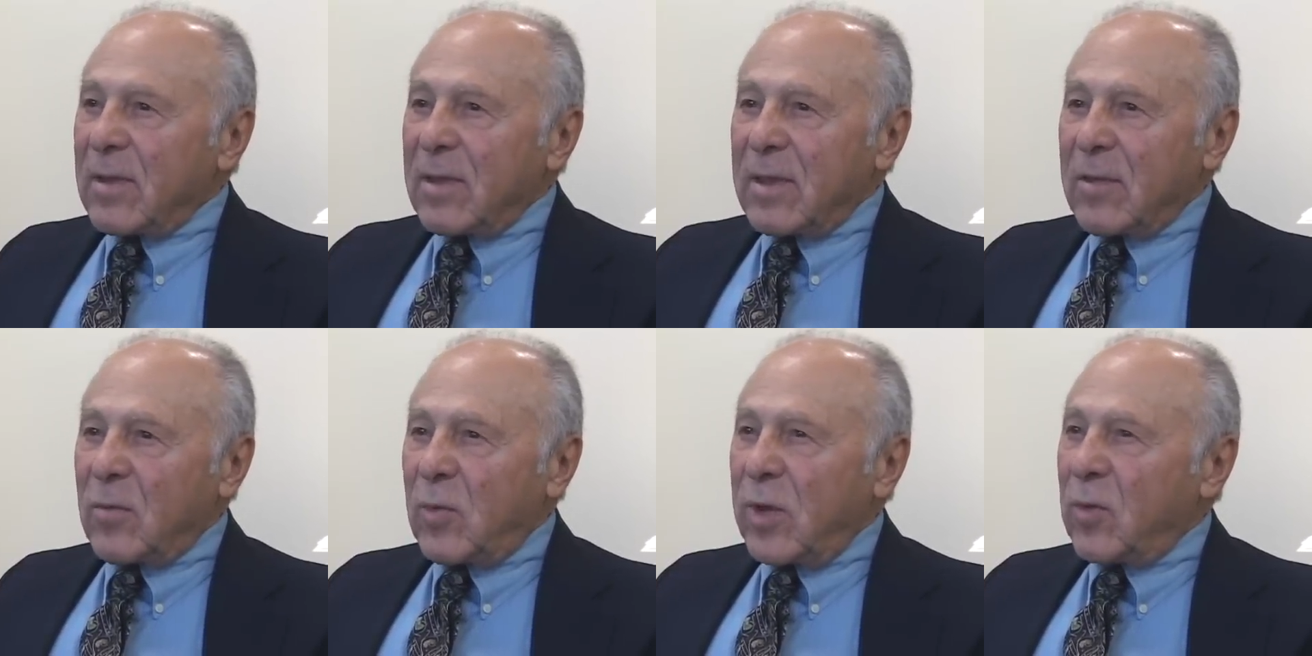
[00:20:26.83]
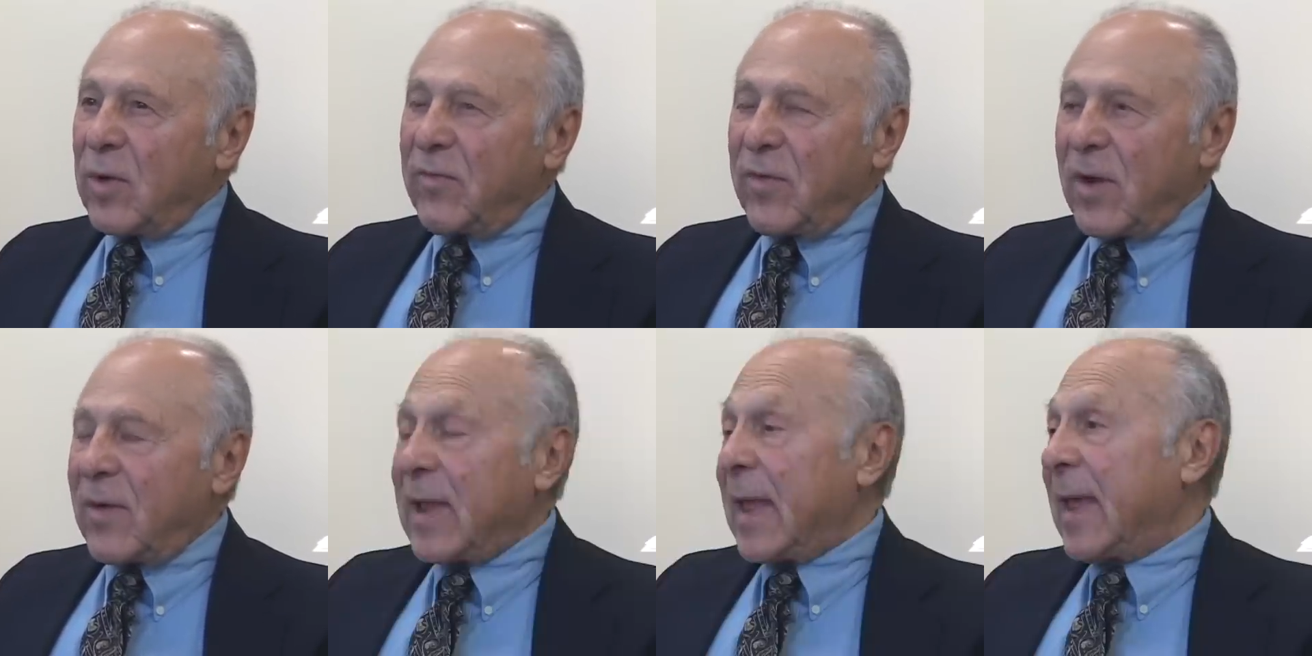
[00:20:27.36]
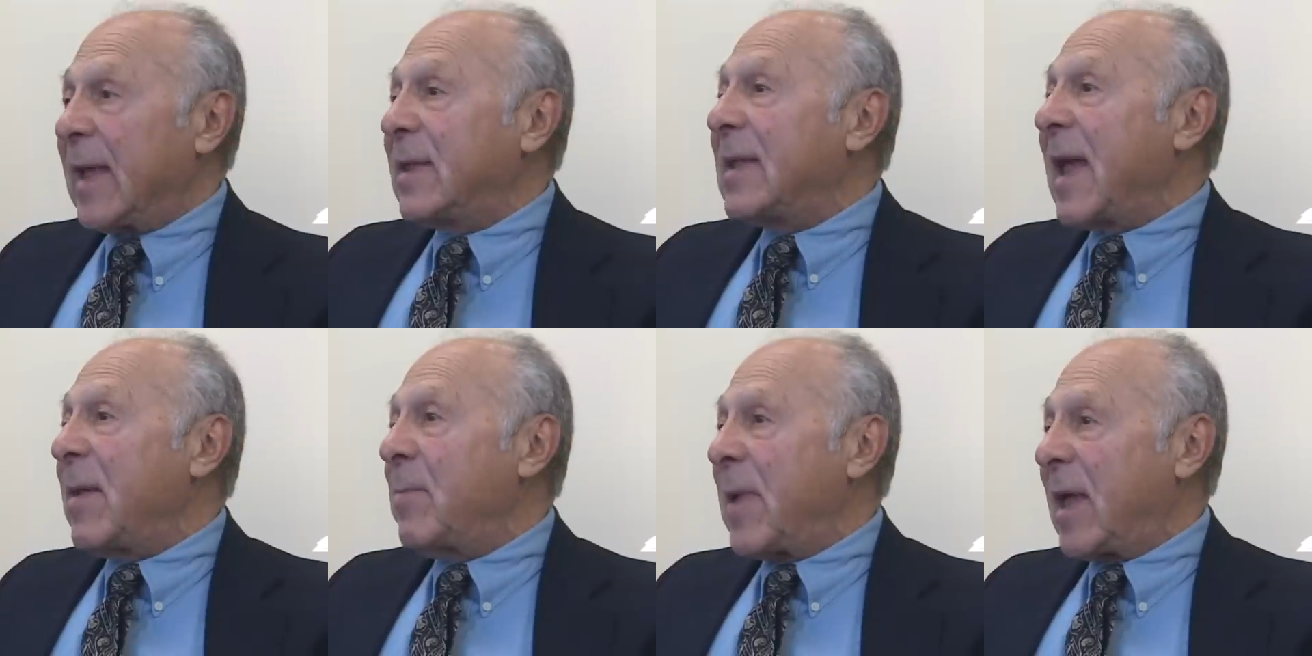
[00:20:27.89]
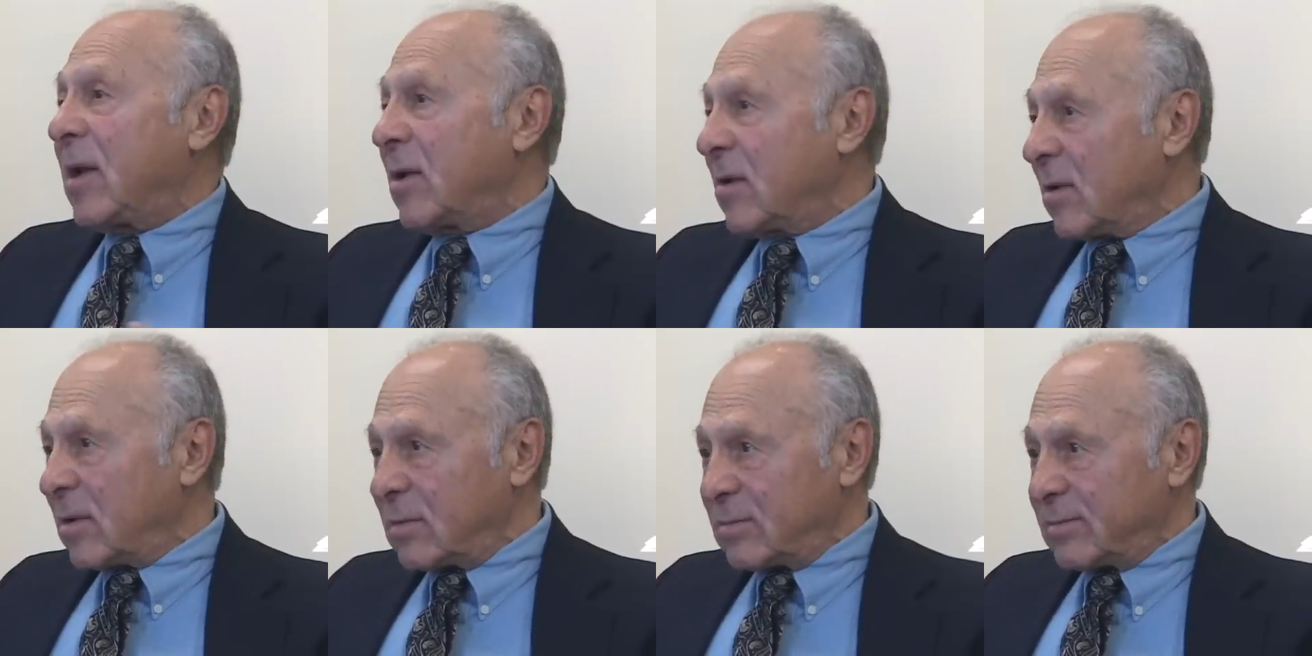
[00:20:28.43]
We were very
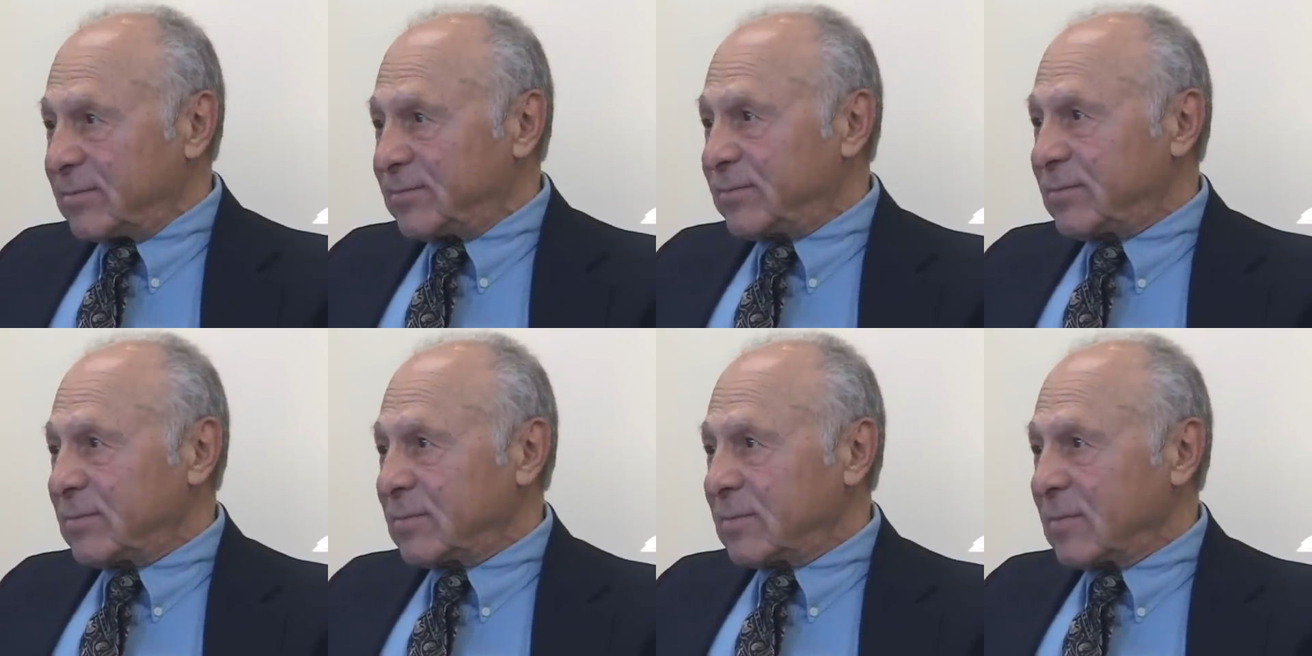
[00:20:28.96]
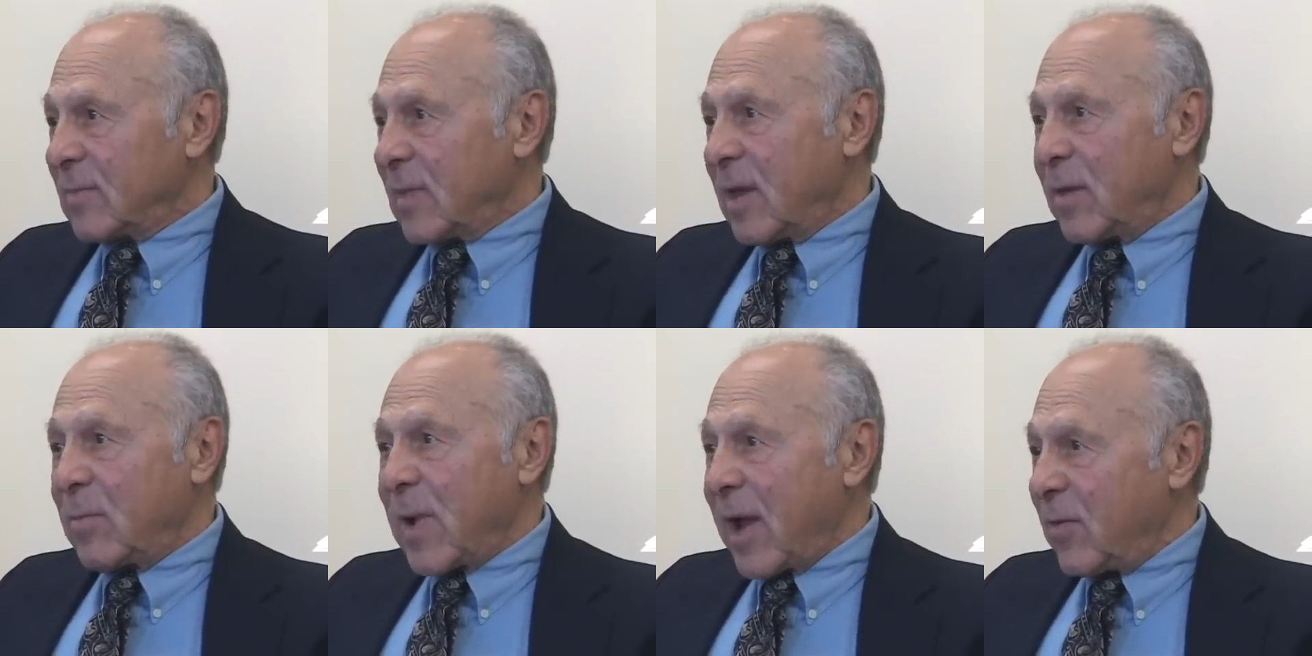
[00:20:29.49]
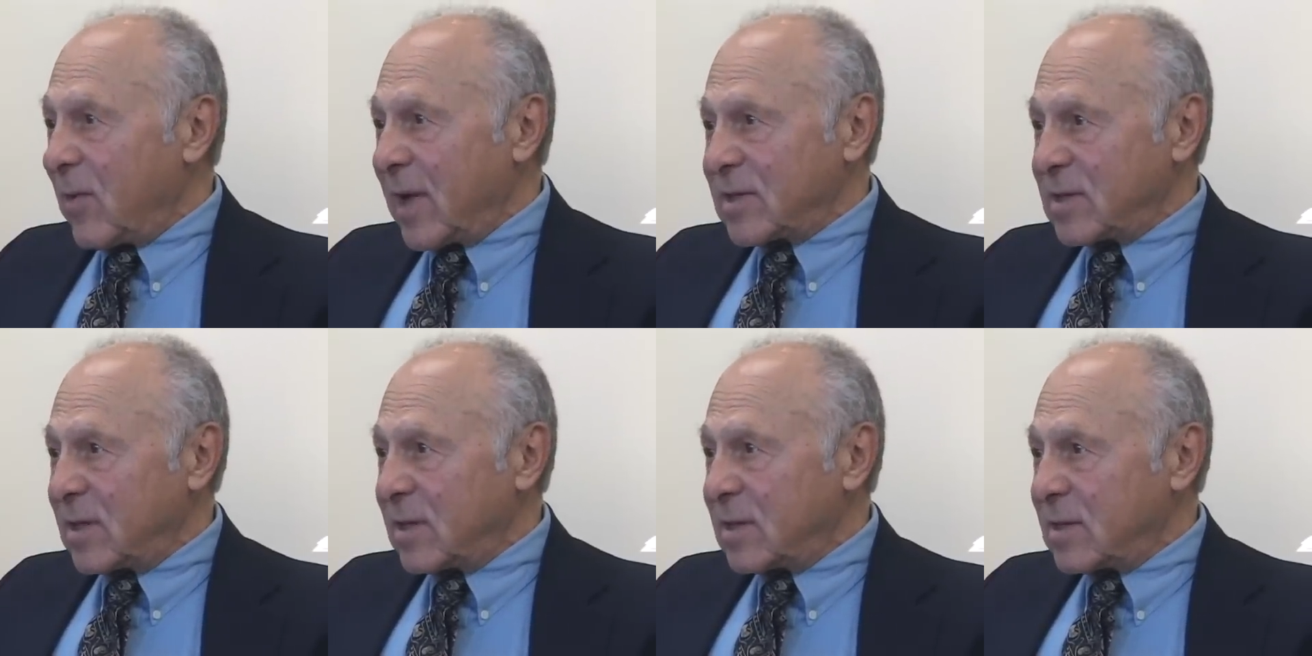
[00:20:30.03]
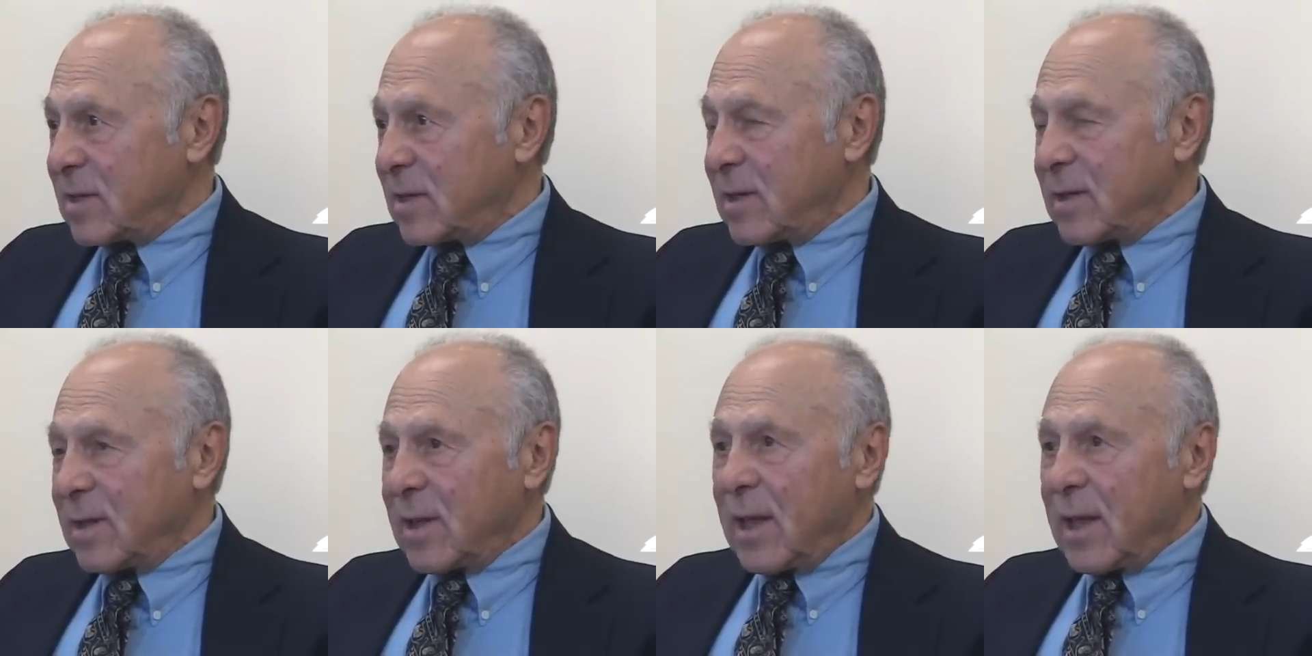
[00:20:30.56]
anti-medical in my residency.